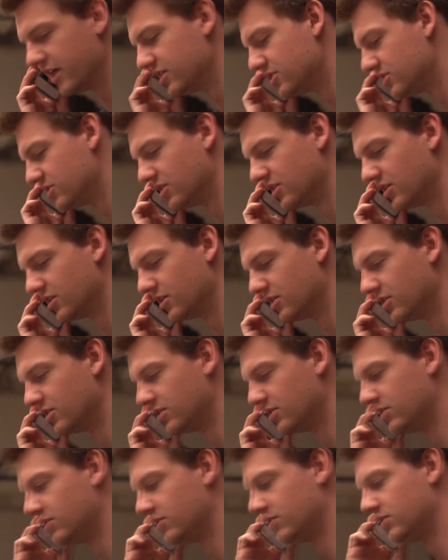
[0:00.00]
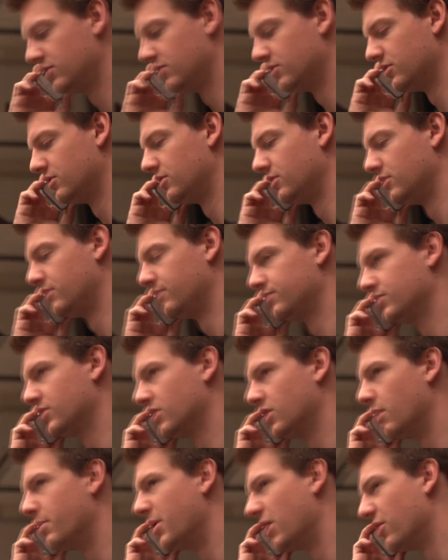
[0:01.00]
it's a
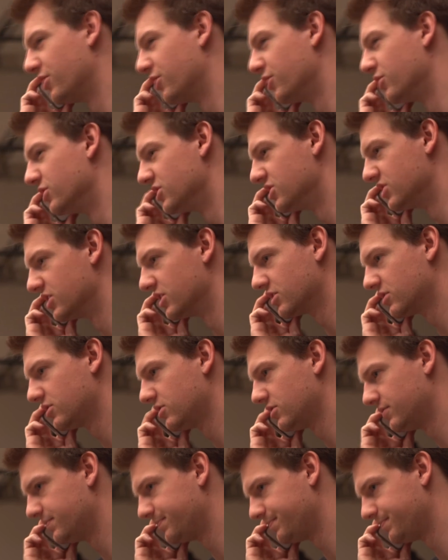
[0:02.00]
about 36.